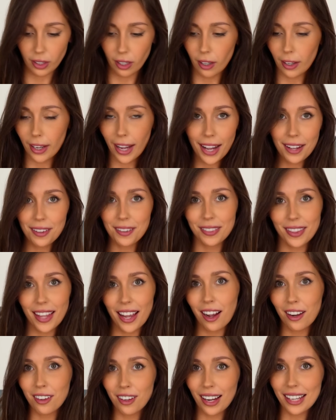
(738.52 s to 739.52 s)
Okay,
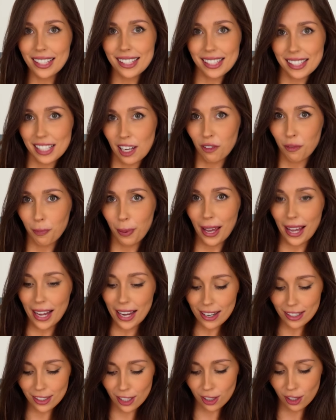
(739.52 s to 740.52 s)
they are nice stiff
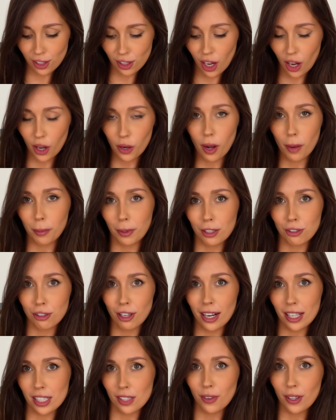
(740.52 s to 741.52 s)
peaks, so I'm gonna
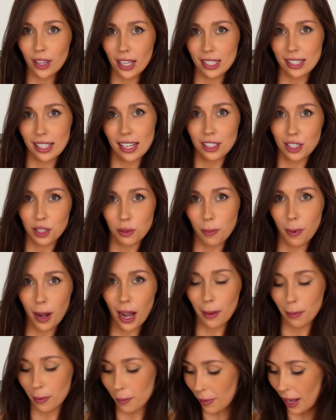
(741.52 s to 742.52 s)
transfer this into a
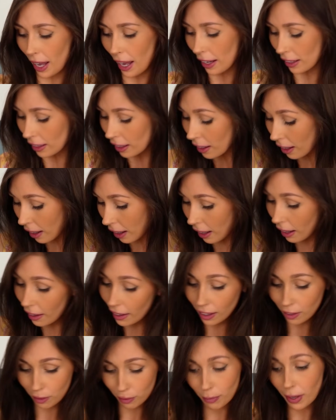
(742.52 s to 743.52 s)
piping bag. I
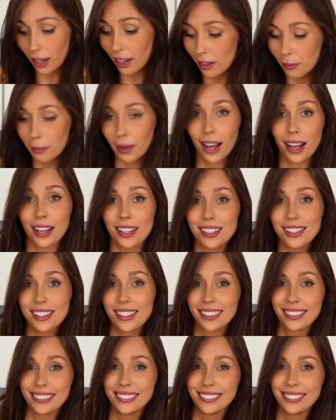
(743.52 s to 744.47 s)
have made a mess.